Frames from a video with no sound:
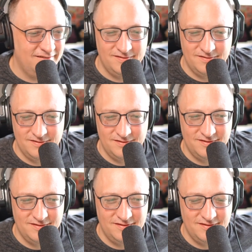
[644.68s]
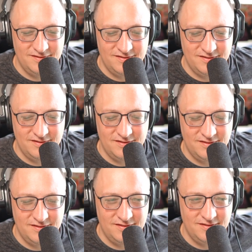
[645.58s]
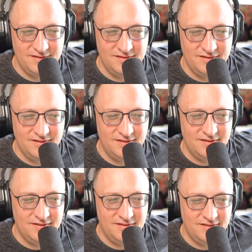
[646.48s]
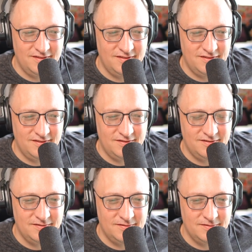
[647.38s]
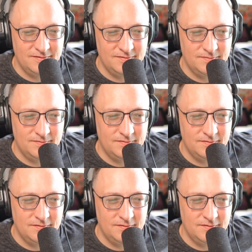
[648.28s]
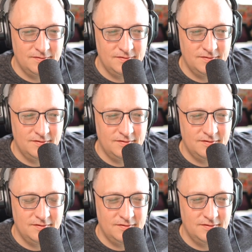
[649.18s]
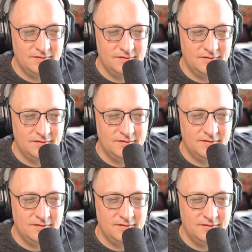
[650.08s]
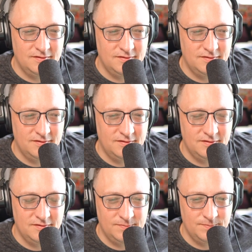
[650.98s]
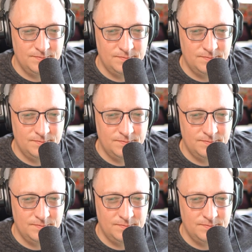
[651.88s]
(silent)